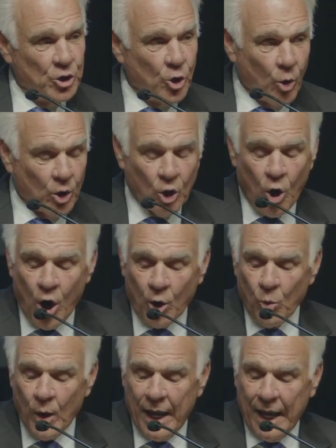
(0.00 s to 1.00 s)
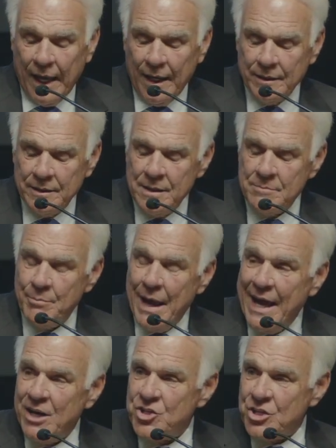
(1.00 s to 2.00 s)
go a long way
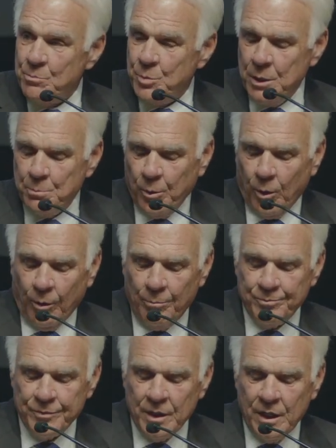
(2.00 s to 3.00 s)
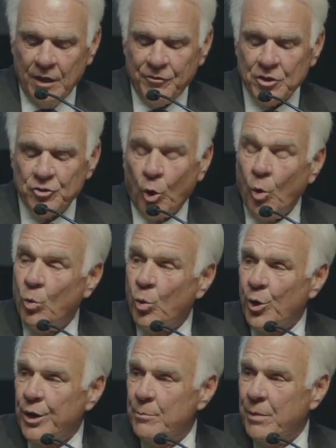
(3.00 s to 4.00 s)
managing people if you don't
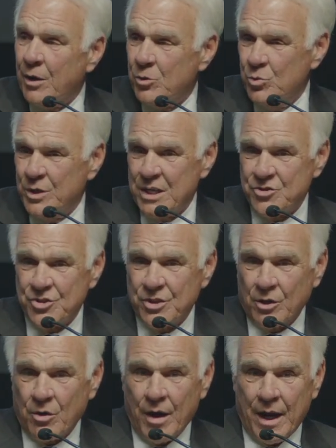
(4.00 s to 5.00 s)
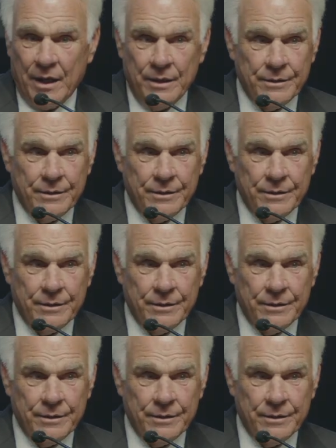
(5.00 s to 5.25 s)
worry about who gets the credit.